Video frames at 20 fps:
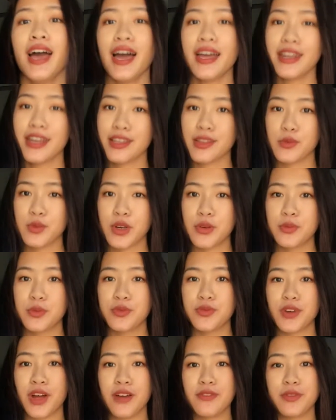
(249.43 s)
And now that we've
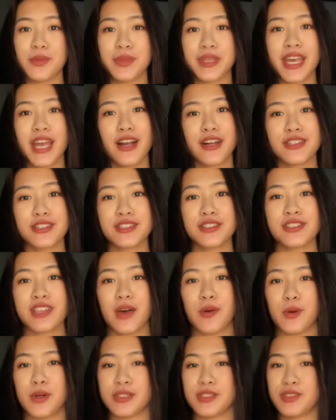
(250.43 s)
moved on from the characters, I
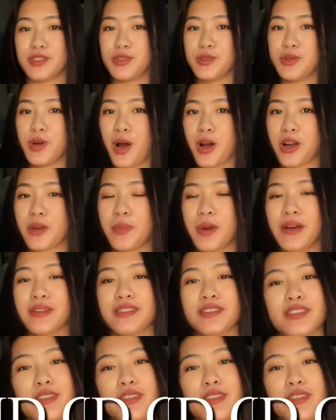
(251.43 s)
wanted to talk about